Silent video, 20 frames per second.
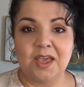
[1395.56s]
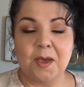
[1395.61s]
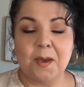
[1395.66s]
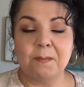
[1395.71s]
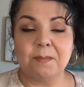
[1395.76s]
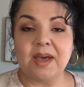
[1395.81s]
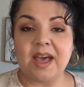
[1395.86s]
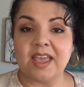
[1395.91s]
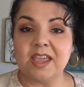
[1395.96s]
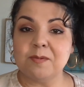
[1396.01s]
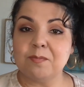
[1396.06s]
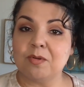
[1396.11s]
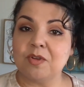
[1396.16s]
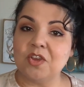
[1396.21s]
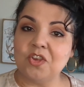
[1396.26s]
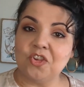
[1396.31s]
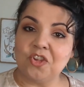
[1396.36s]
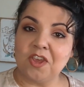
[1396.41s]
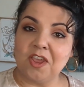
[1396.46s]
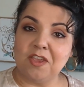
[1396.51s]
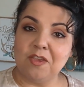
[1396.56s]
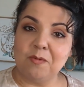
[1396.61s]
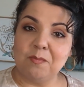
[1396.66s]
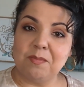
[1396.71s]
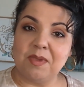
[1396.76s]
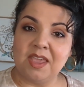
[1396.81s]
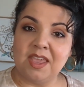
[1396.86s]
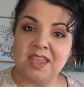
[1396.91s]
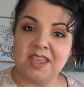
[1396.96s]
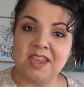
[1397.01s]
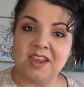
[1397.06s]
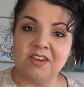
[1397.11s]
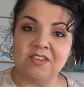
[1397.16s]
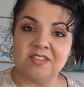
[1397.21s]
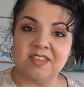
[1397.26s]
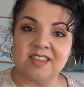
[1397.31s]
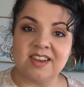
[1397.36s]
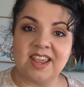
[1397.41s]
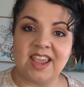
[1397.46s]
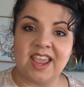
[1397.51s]
But I appreciate you being here
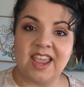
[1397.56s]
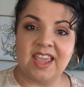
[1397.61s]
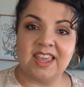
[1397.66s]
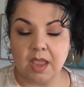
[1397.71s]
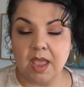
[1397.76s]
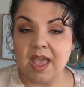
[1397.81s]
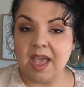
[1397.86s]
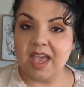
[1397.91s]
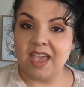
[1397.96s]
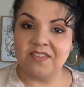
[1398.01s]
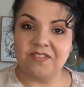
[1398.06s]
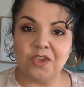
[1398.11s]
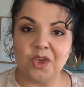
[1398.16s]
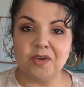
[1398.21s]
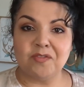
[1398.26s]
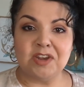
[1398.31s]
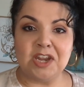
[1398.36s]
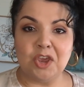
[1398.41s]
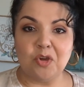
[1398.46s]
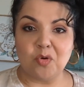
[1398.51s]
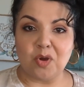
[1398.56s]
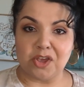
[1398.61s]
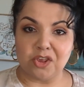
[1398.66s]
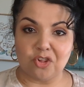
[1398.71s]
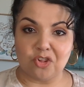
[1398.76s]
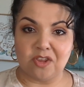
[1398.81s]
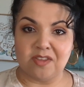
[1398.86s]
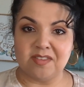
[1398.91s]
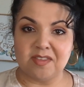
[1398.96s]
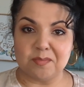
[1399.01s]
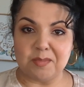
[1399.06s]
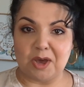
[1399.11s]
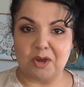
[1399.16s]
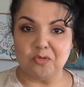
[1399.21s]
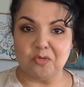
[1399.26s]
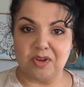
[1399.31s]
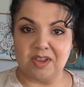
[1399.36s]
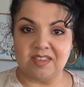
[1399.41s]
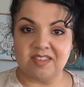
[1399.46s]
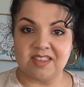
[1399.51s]
today. If you have any questions about
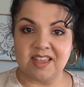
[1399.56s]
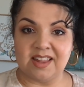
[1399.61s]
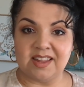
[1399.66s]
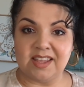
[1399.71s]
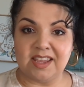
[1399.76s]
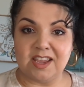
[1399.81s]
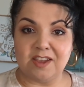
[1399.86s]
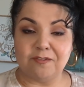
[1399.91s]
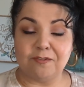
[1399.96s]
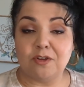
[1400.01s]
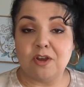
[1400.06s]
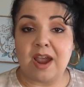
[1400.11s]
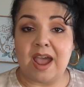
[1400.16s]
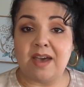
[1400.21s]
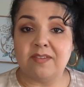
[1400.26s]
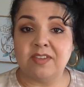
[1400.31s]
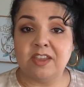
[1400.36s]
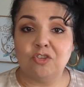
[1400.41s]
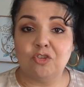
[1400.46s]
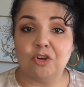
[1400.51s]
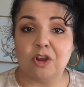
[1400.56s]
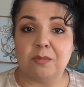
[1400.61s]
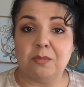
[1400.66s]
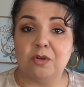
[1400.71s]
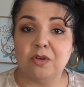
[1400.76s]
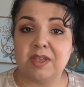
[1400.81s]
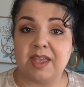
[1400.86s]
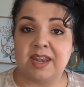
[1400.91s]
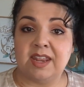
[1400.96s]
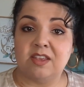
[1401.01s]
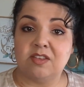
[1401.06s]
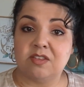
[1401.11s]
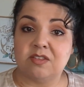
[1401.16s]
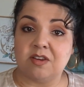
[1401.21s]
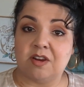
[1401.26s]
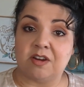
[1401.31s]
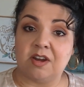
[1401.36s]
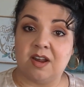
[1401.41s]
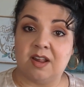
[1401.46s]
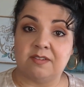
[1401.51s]
reselling, if you're having trouble getting
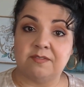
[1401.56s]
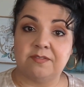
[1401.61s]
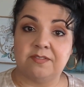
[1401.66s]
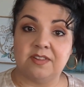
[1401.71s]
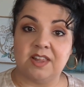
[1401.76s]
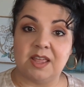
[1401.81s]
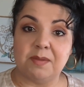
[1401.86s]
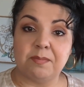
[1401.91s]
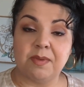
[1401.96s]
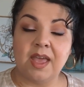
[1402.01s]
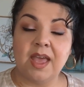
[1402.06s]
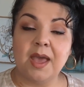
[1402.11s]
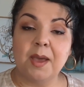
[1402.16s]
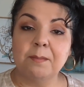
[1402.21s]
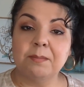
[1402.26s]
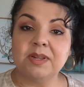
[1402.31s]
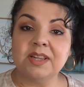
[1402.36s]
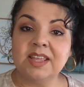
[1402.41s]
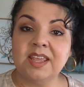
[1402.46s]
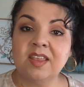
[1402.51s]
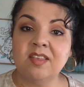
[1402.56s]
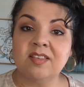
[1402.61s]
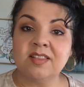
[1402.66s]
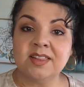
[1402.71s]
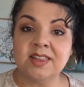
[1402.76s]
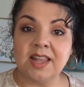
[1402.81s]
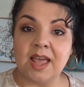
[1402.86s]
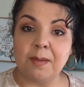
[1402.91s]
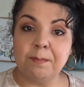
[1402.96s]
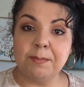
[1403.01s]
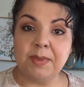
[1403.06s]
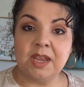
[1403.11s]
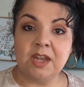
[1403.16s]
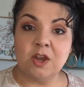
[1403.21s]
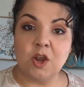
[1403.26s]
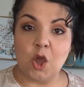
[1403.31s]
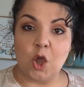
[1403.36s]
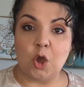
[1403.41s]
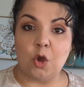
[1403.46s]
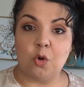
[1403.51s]
started on Flyp, please let me
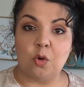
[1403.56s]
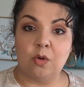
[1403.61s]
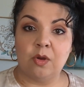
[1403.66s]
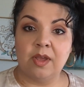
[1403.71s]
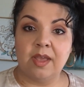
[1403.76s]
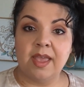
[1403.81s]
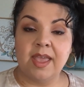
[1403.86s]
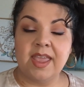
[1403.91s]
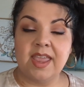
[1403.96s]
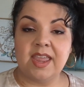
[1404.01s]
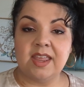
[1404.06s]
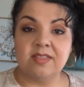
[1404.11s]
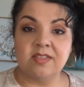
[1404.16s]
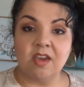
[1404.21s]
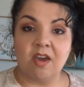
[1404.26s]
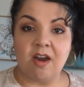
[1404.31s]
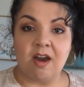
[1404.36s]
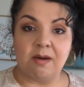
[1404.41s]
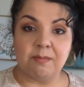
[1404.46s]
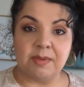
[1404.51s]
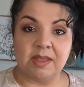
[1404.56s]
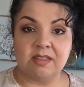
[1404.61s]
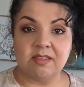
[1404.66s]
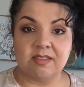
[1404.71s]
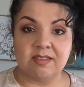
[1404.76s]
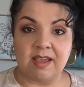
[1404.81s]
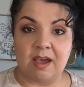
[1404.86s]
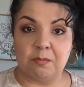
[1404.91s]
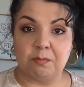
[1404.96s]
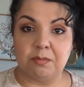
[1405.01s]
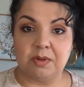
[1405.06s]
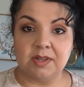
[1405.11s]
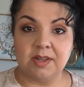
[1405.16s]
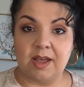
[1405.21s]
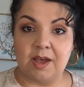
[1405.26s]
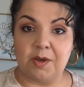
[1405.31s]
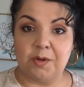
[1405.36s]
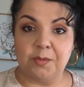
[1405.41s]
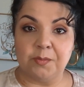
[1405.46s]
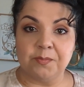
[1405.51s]
know in the comments down
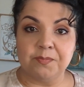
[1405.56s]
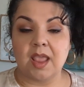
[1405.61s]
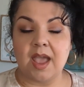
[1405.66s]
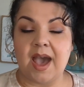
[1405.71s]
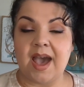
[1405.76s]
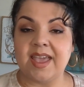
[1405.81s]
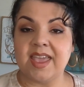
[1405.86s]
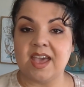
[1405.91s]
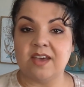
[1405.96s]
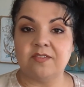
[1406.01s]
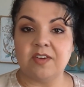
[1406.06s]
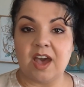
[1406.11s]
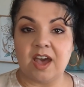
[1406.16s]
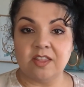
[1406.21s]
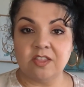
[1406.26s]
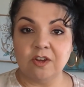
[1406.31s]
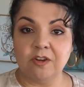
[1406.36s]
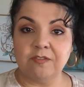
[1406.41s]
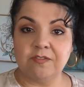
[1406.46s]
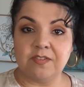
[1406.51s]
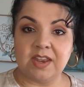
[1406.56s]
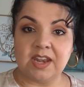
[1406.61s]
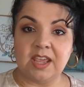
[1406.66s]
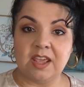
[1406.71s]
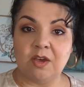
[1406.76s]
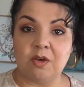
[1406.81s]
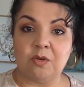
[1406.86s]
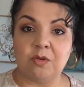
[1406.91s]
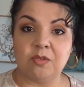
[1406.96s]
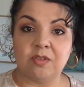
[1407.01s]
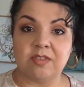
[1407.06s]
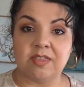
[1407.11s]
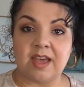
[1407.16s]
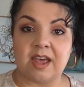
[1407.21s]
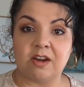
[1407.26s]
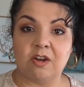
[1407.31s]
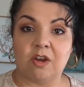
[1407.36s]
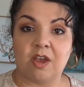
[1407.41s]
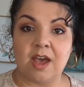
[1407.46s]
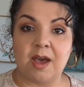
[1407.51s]
below. I have other videos that
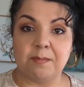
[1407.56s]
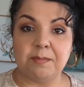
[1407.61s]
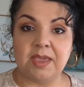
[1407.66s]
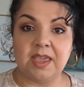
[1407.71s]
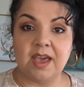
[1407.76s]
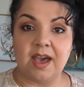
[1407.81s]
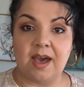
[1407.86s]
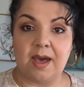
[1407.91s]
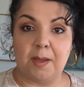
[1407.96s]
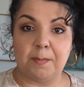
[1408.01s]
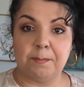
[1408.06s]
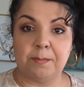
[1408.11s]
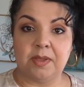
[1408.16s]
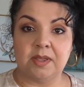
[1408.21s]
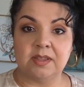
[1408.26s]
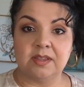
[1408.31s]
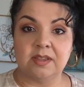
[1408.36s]
are coming up.